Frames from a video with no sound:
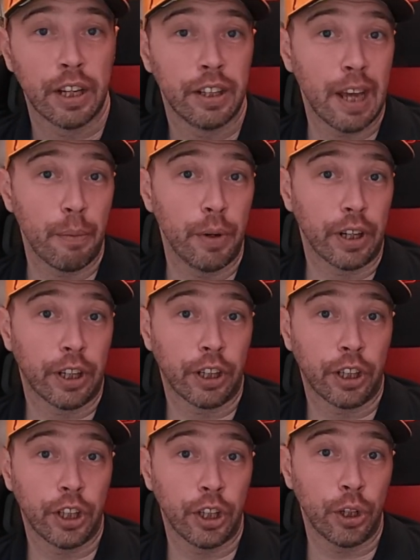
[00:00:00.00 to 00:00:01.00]
Network
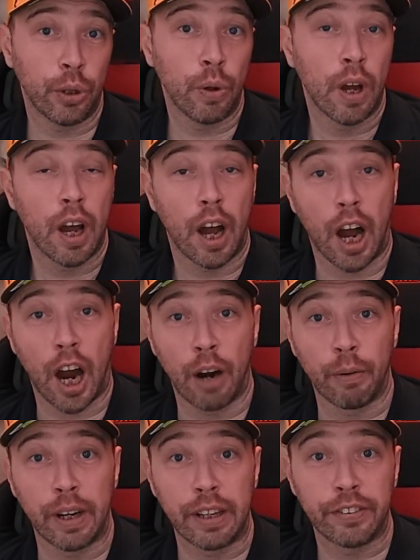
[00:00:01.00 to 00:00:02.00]
Q
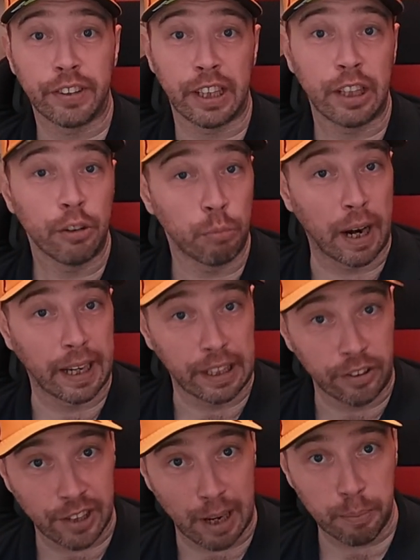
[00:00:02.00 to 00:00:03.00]
RAC
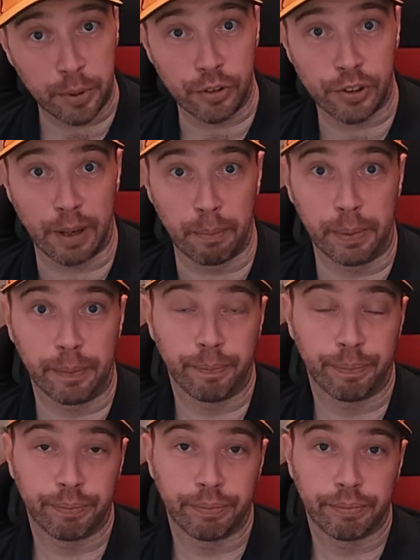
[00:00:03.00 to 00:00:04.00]
Rally Championship.
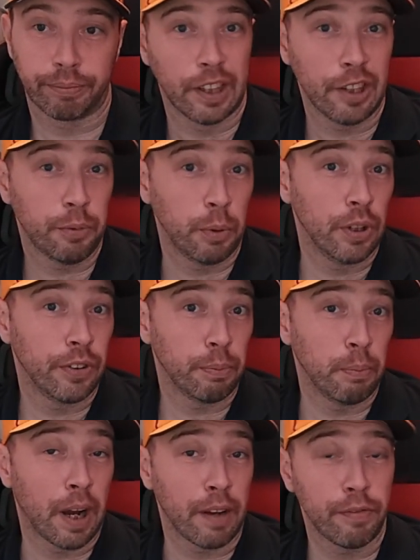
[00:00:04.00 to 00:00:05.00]
This
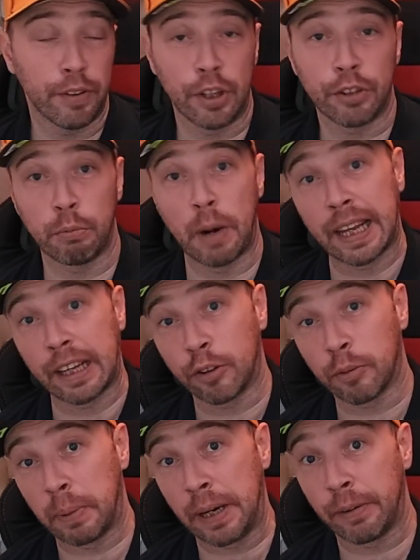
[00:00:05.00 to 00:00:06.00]
was my first rally
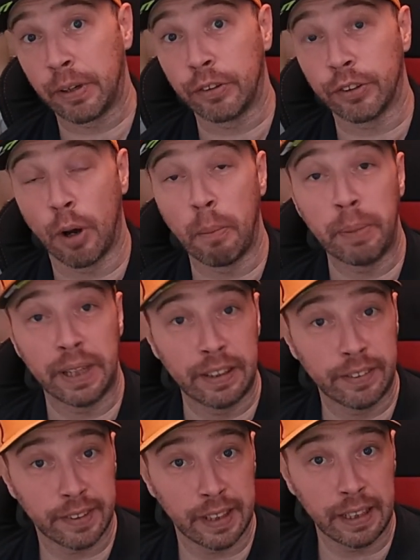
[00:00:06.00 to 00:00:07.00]
experience on
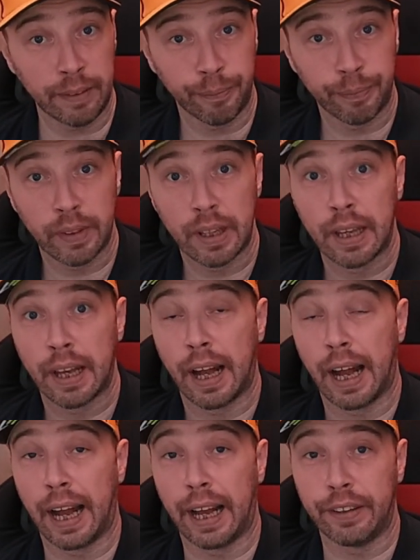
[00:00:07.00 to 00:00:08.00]
PC,
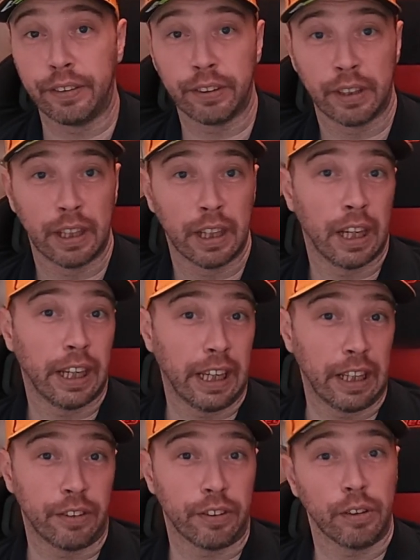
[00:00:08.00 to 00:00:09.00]
and
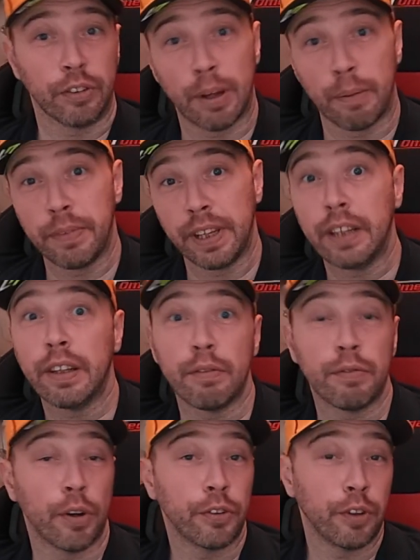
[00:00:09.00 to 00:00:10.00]
it's something
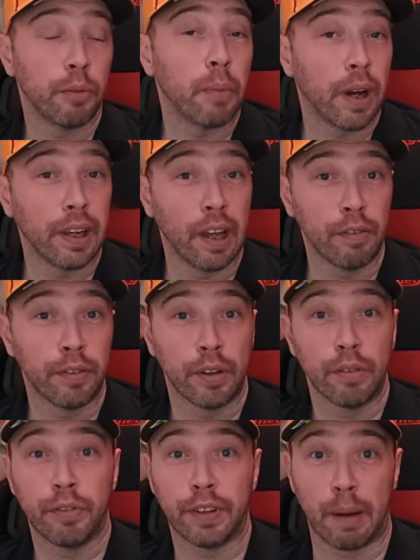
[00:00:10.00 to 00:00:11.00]
that fostered my love
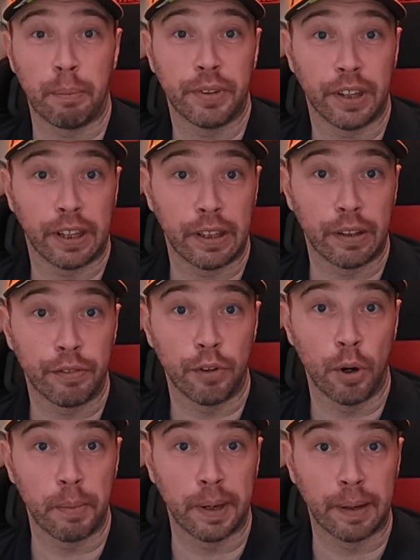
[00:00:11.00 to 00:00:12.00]
for that particular
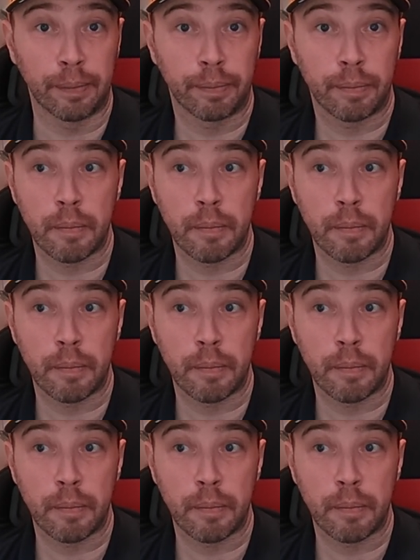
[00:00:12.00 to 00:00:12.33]
formula.